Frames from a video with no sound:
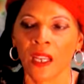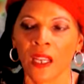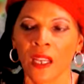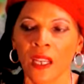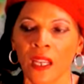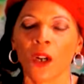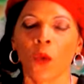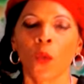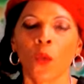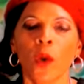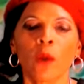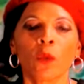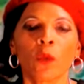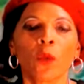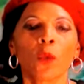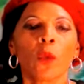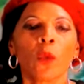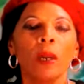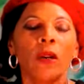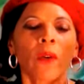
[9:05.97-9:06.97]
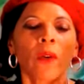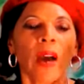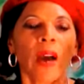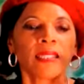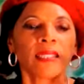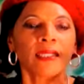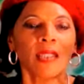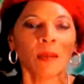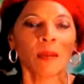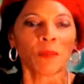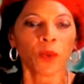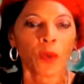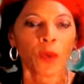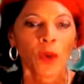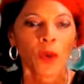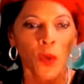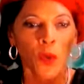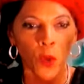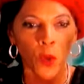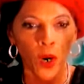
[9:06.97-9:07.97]
you know when when do i stop
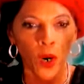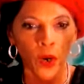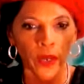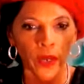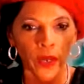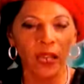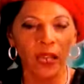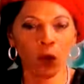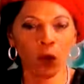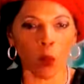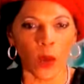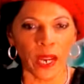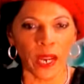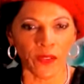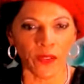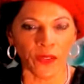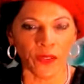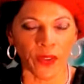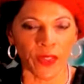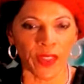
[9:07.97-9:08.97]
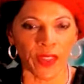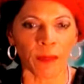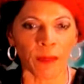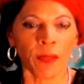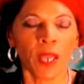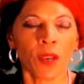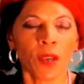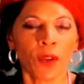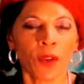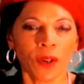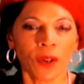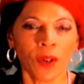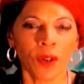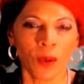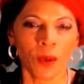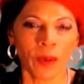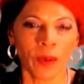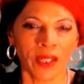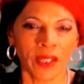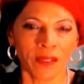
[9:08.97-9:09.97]
doing the work and wait for them you'll
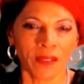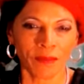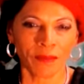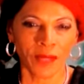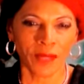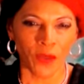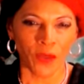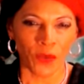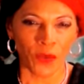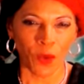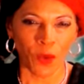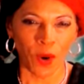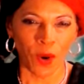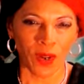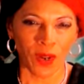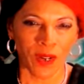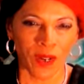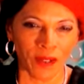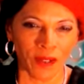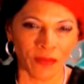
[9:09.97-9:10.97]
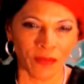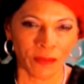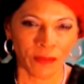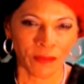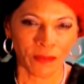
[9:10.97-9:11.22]
know when if you woke enough